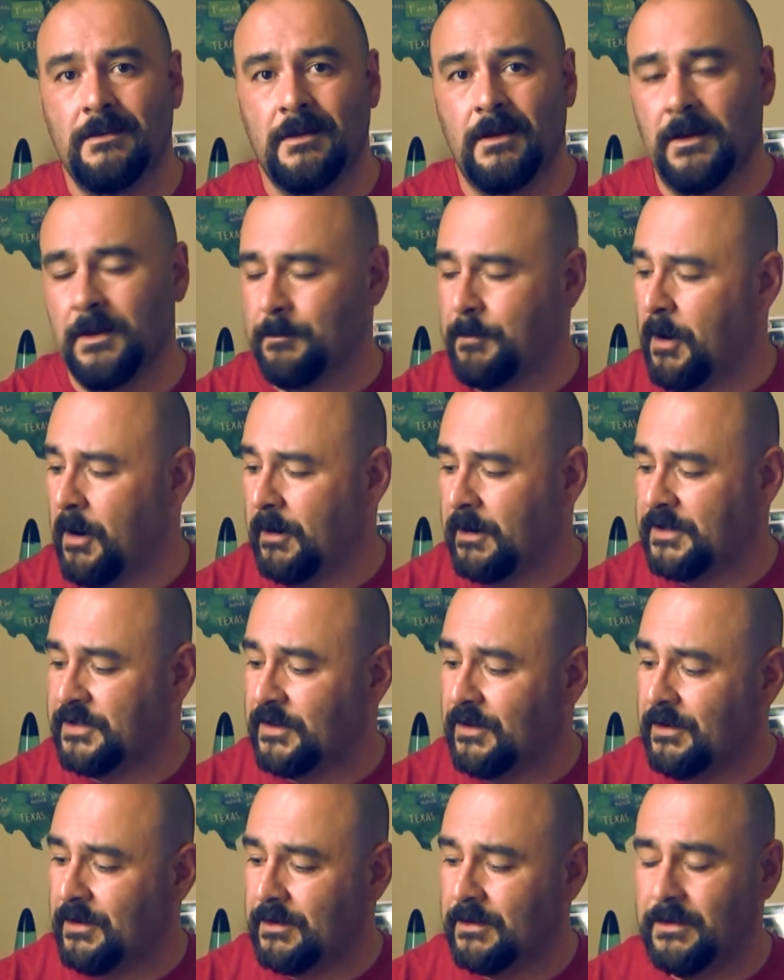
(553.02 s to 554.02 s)
and a party
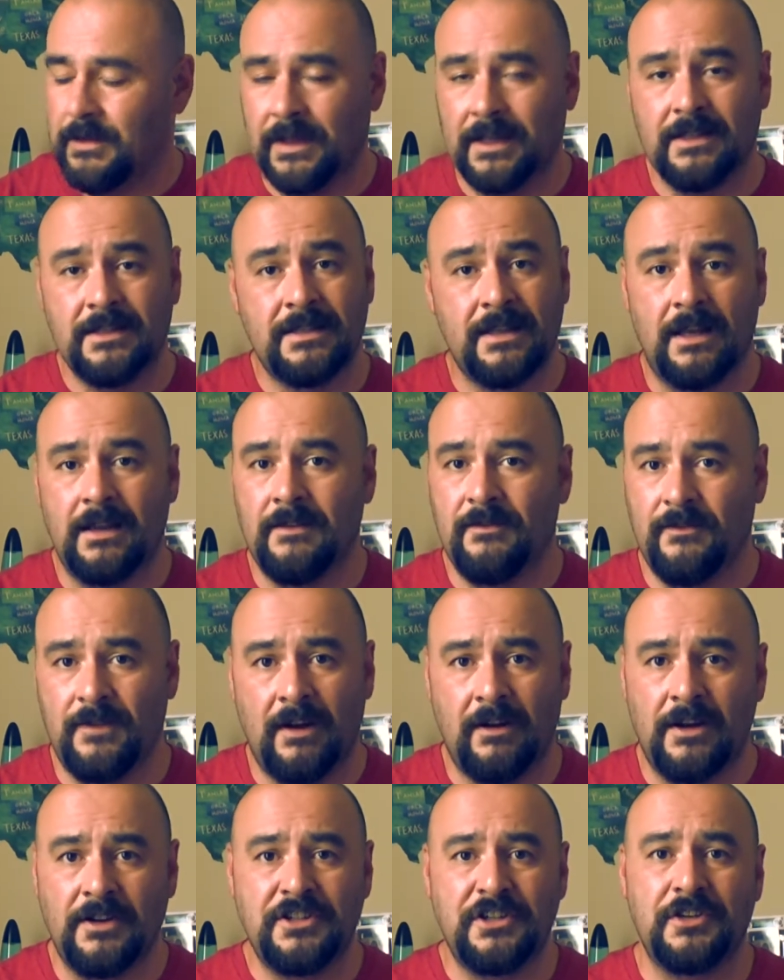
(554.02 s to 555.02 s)
song. Like I said,
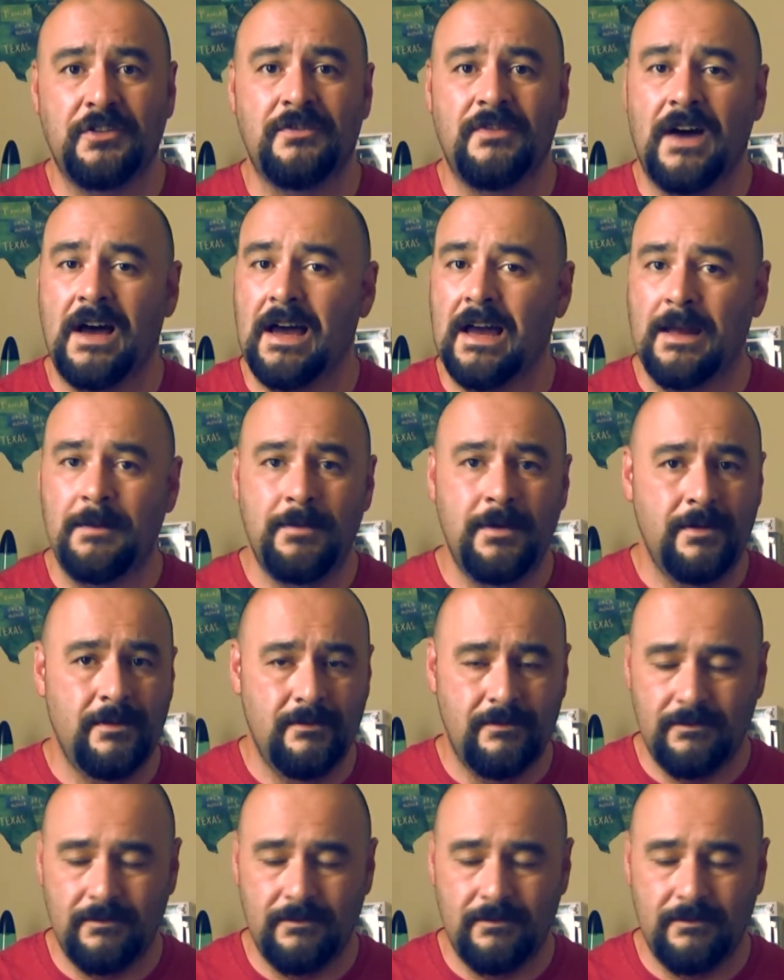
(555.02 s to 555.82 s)
very chill vibe.